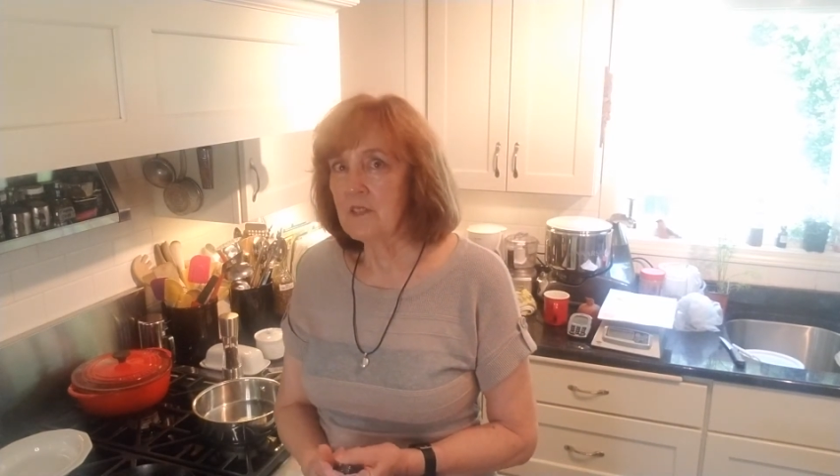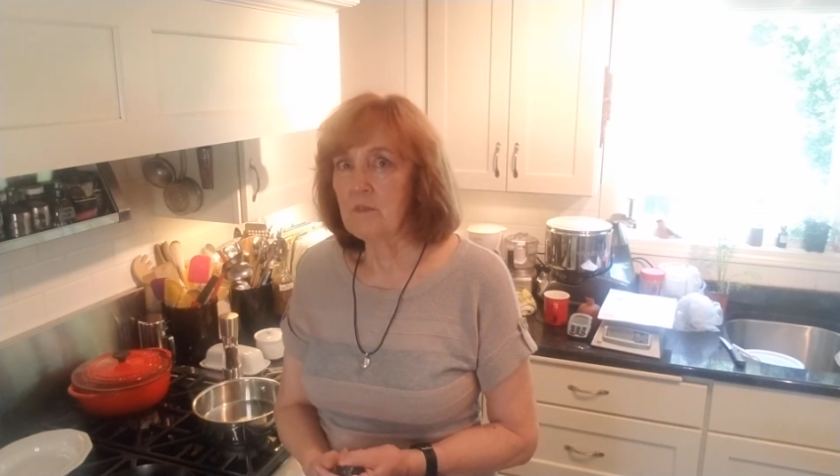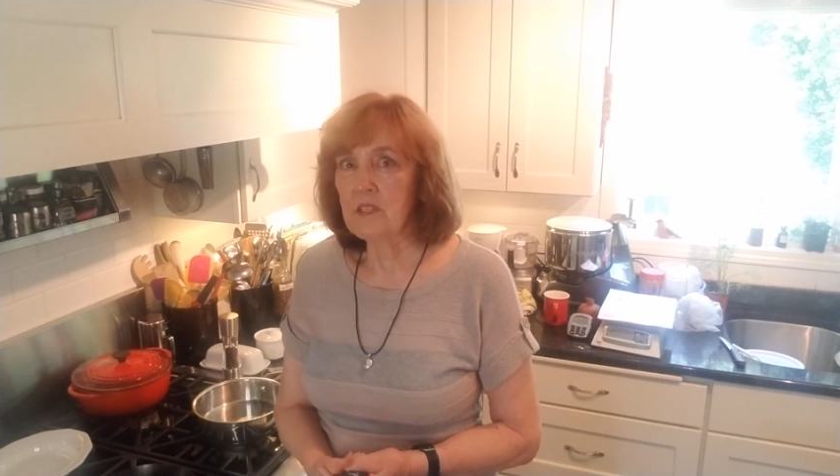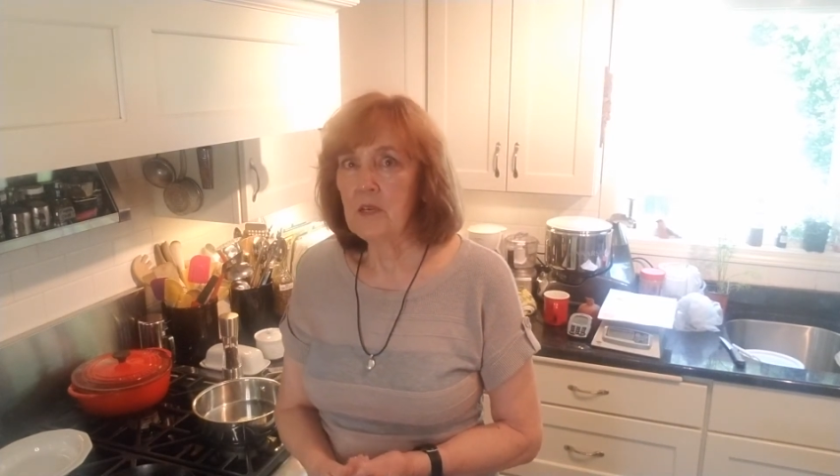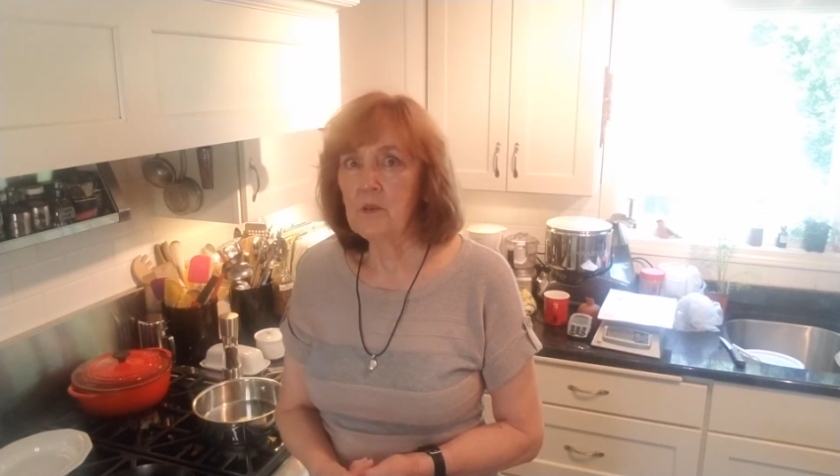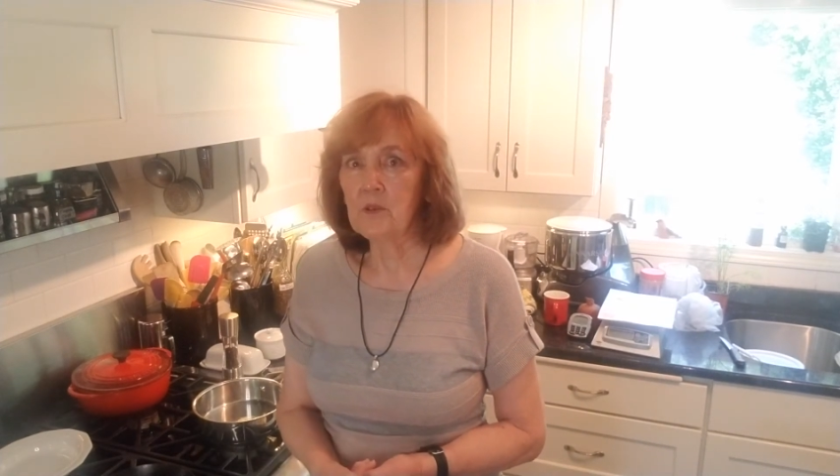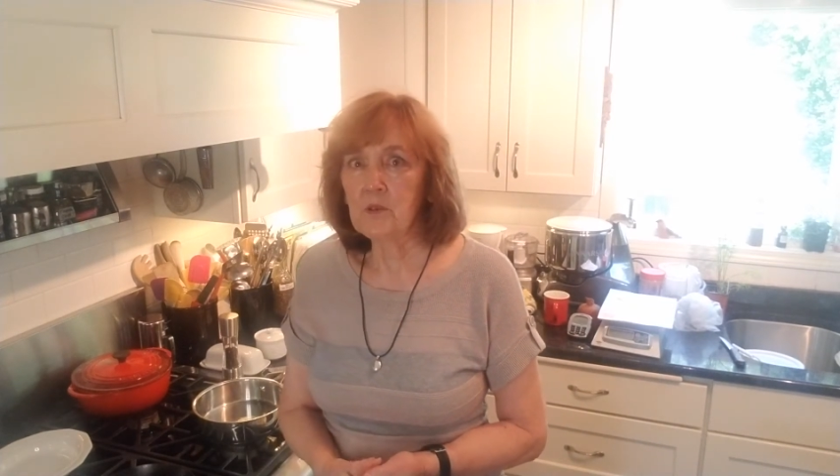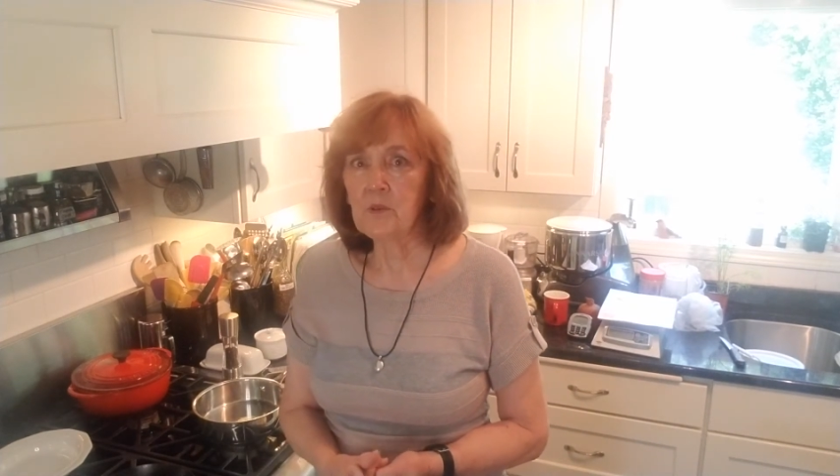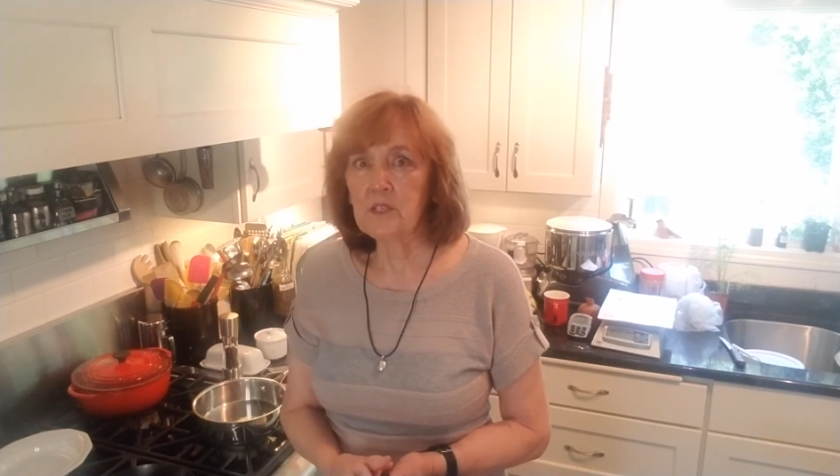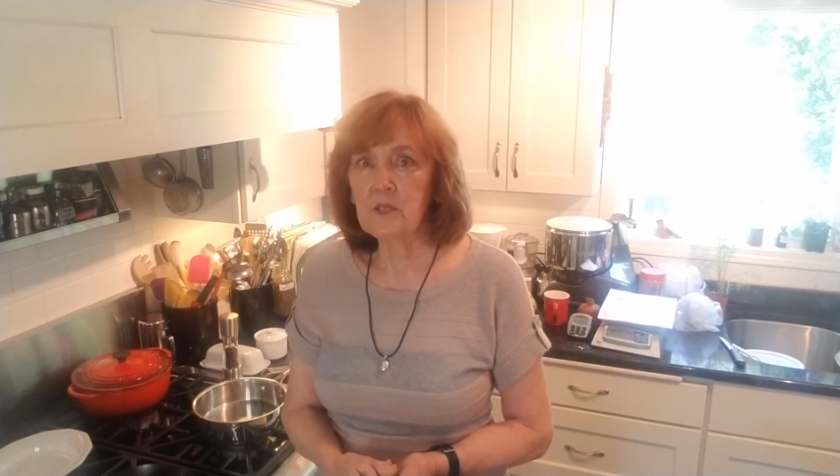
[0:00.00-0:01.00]
some
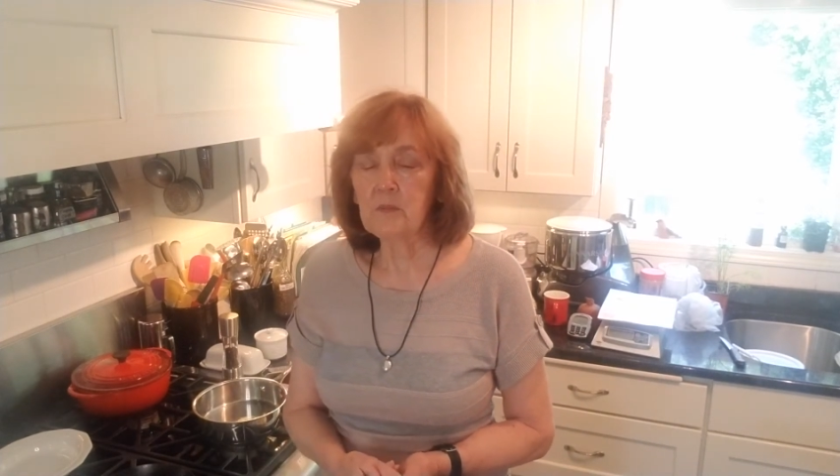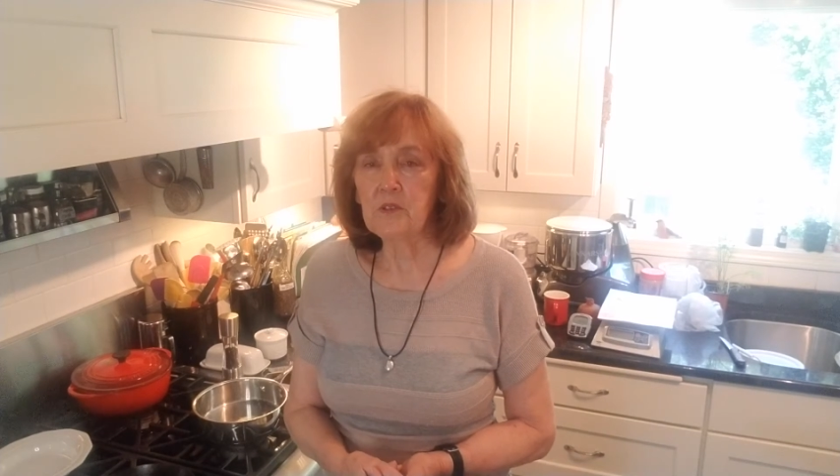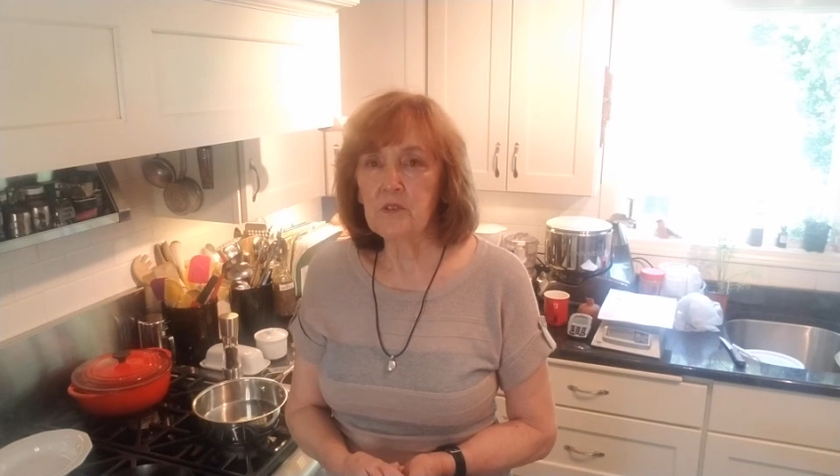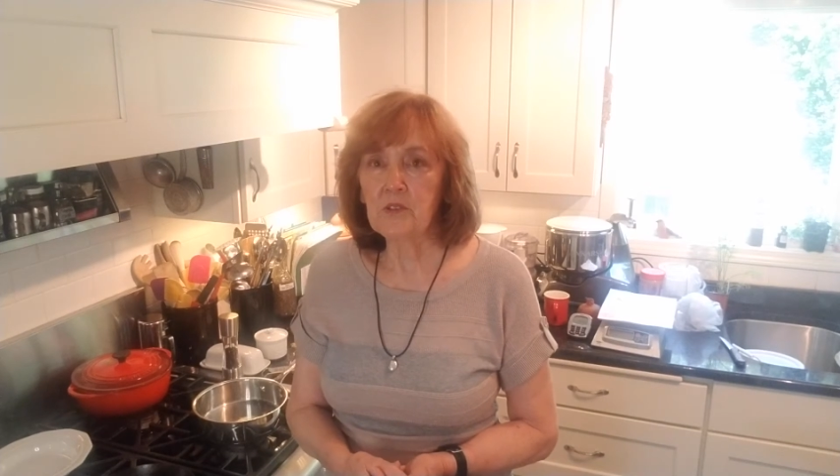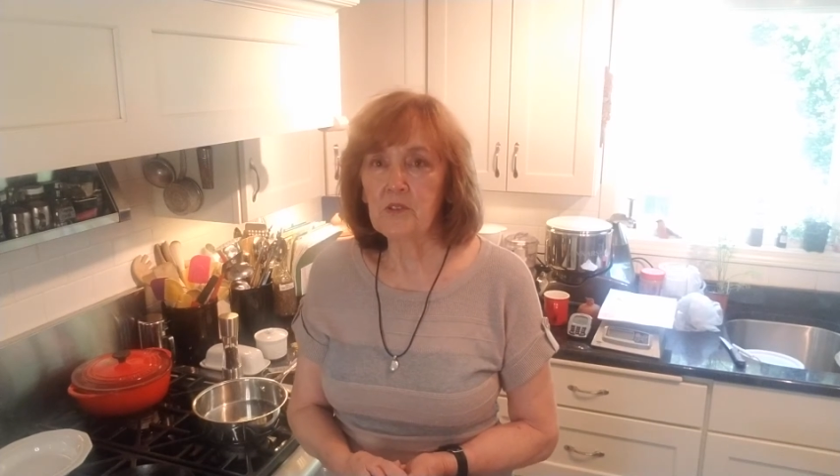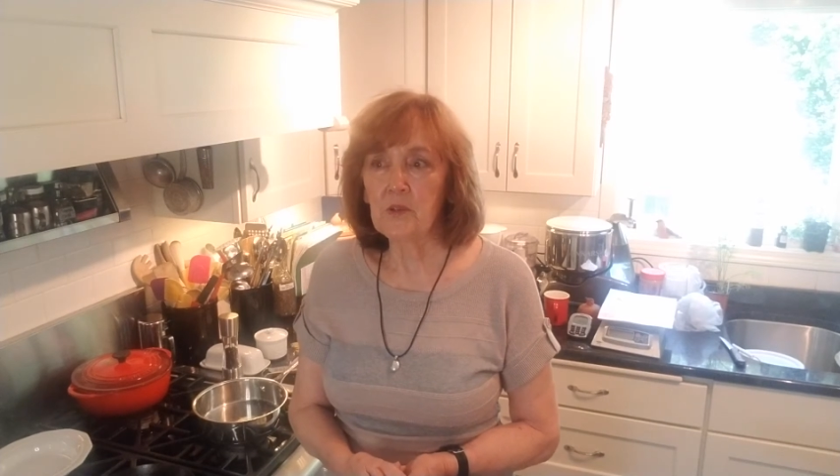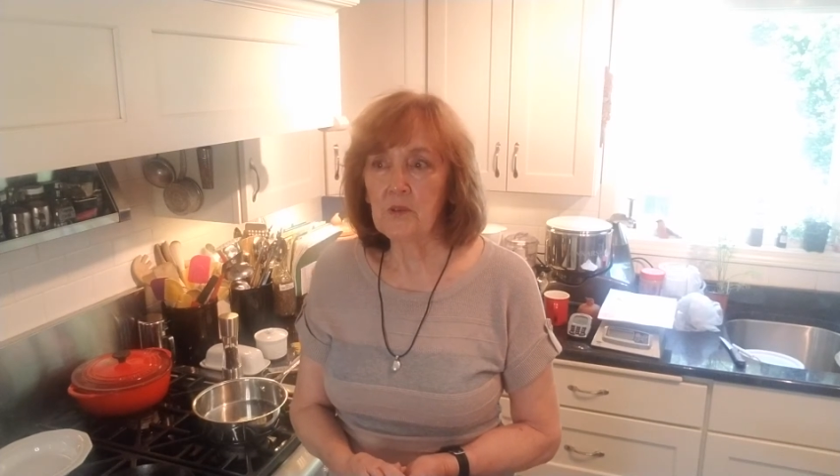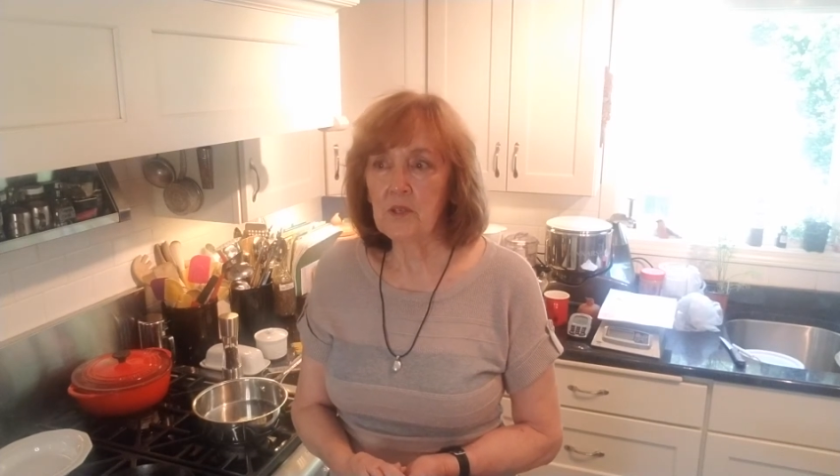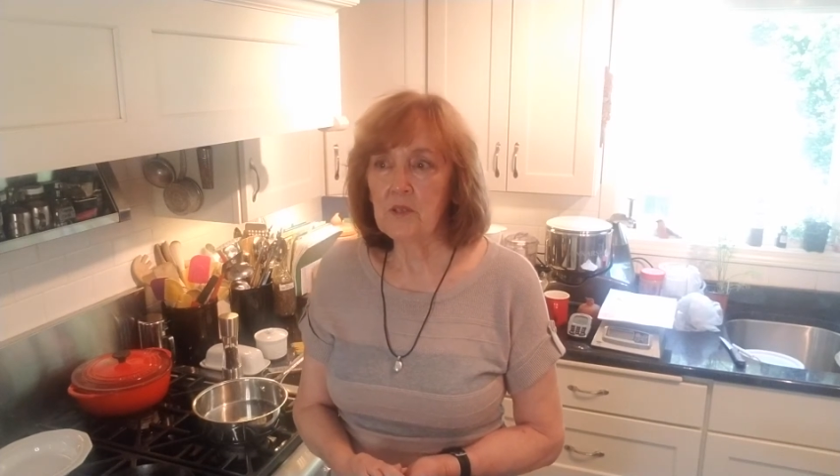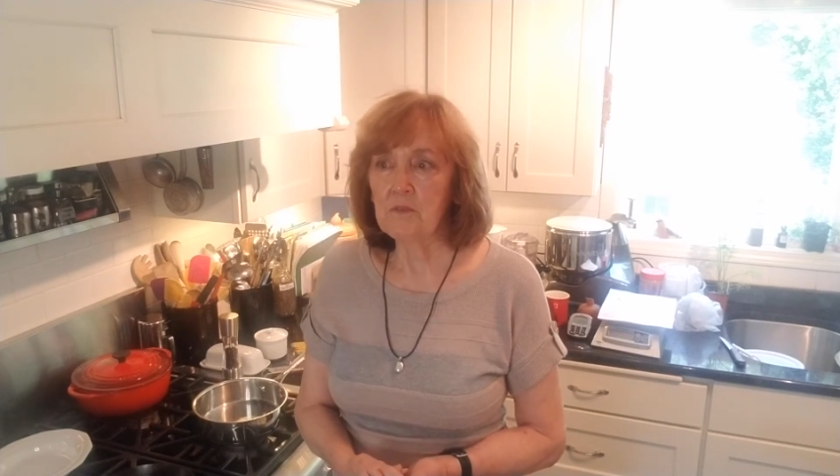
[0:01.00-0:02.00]
sourdough recipes to show
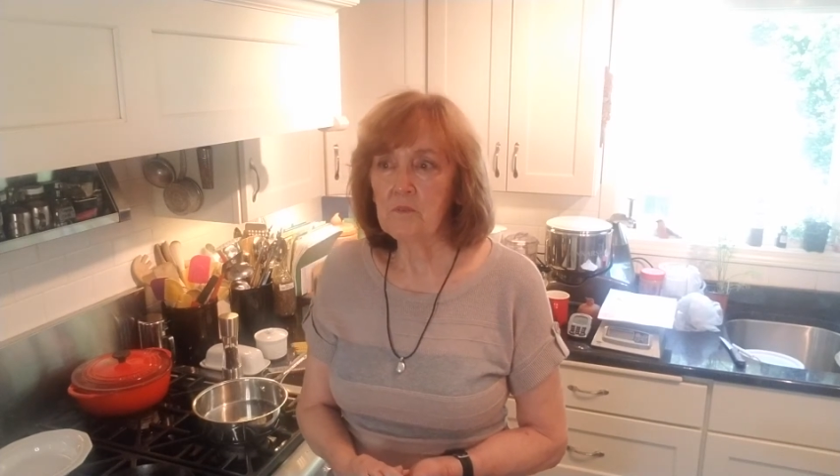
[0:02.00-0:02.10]
you.